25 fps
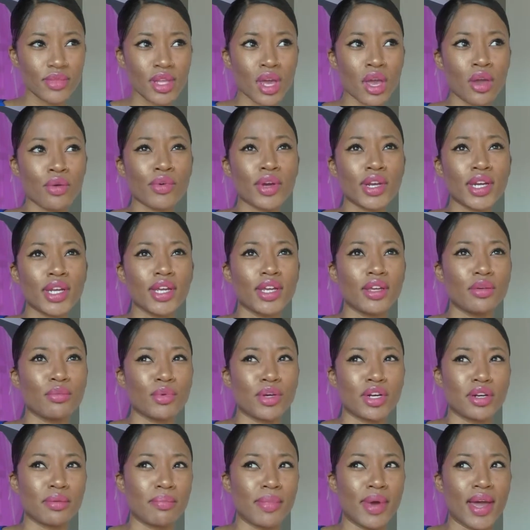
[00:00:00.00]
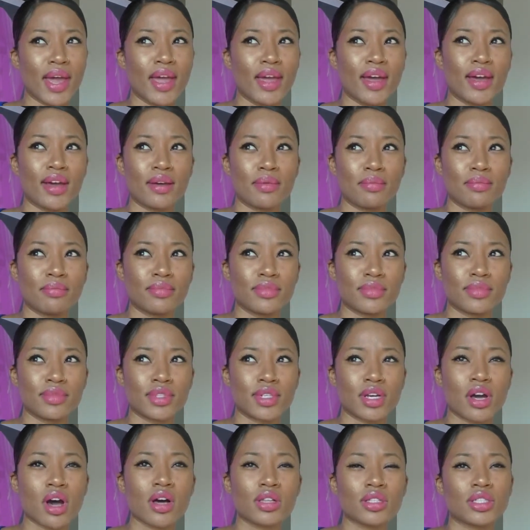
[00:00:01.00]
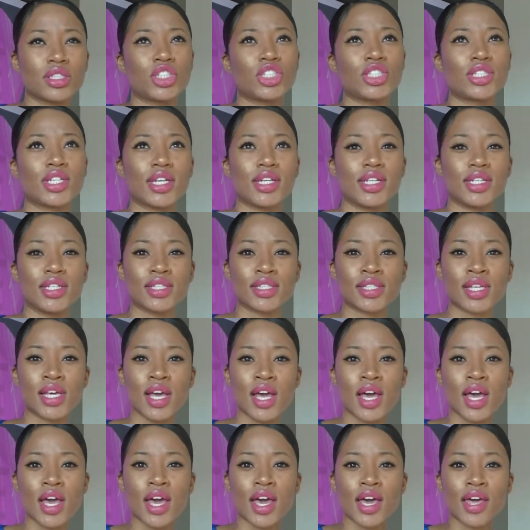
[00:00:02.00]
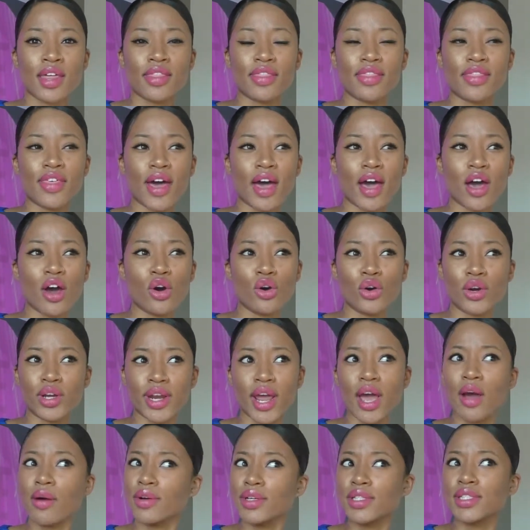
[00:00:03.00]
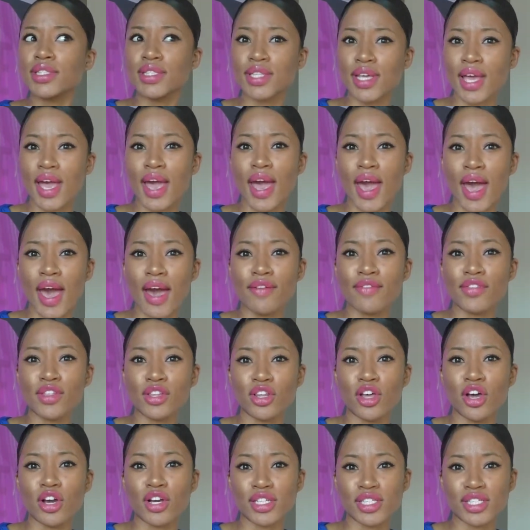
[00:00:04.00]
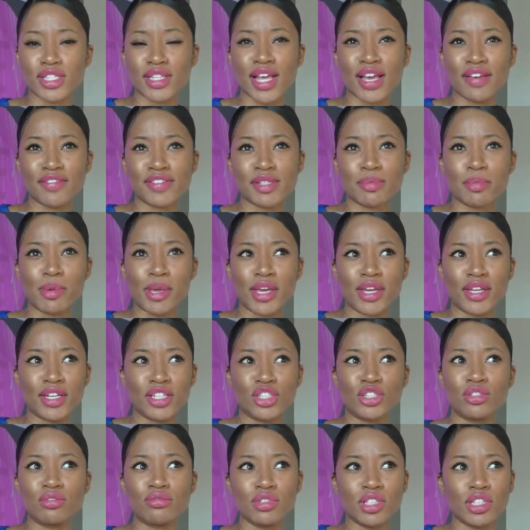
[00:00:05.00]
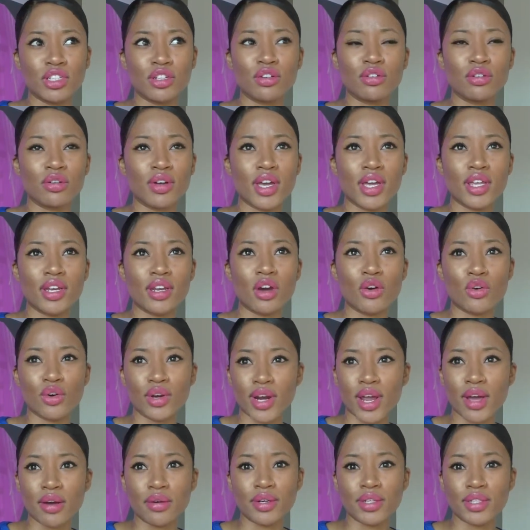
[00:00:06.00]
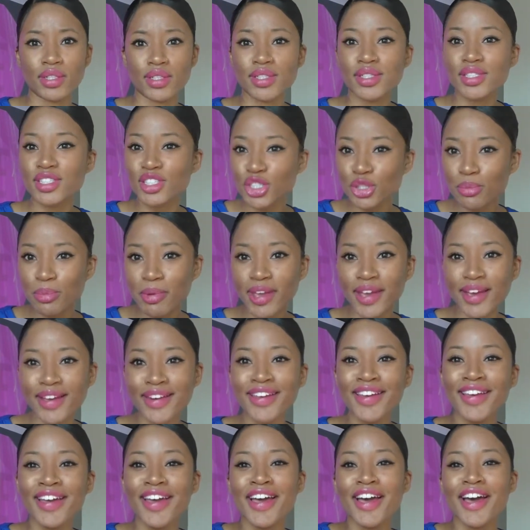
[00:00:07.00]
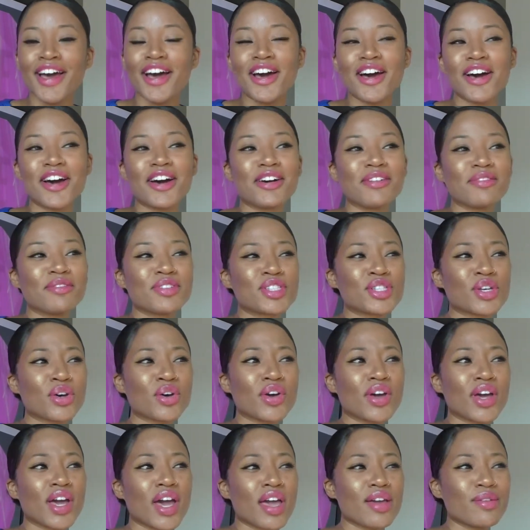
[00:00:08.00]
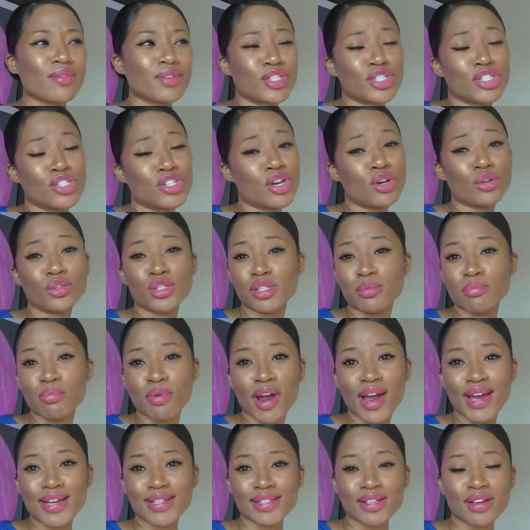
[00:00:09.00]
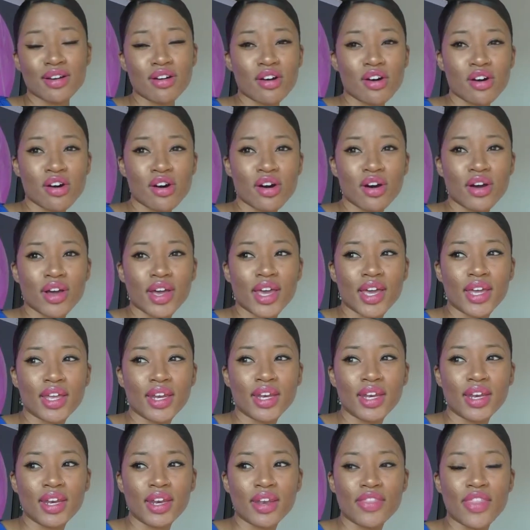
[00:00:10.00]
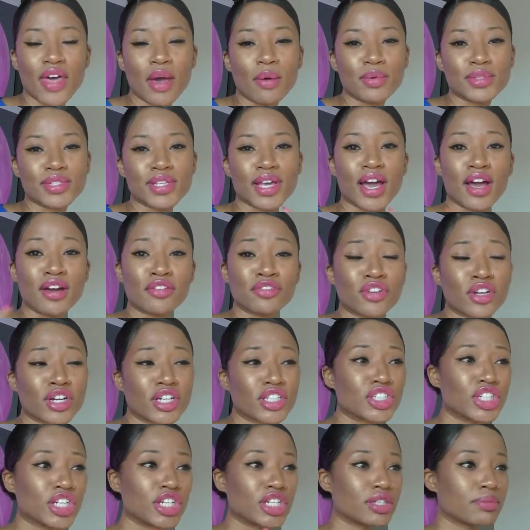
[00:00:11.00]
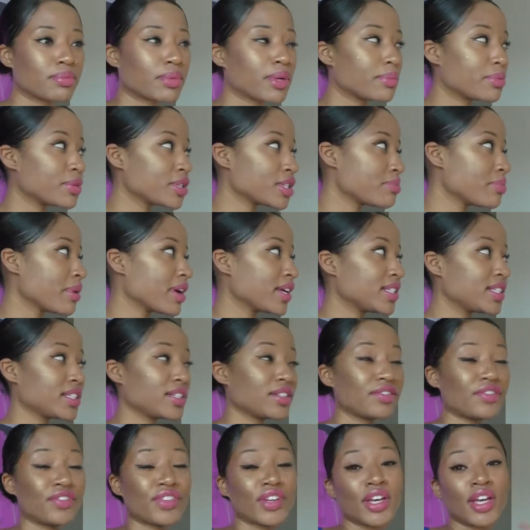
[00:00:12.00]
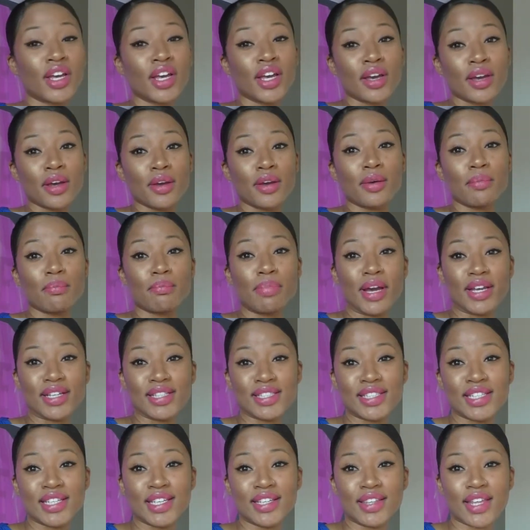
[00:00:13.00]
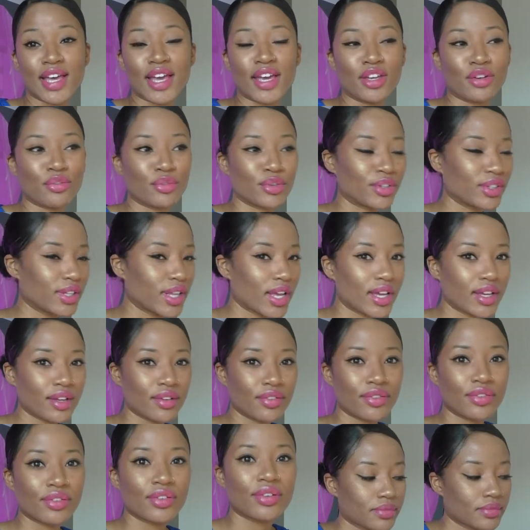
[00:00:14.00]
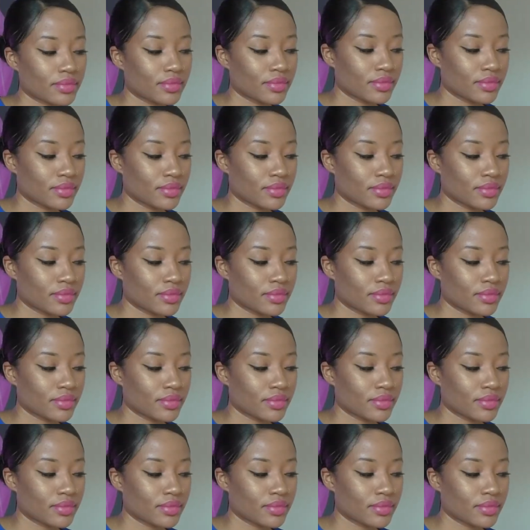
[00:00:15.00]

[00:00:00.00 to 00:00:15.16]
I read it in one of my college studies that Okinawans have the longest lifespan, in Okinawa, in Japan. So it was no surprise at all, and that was after I changed my perspective by seeing that in real life.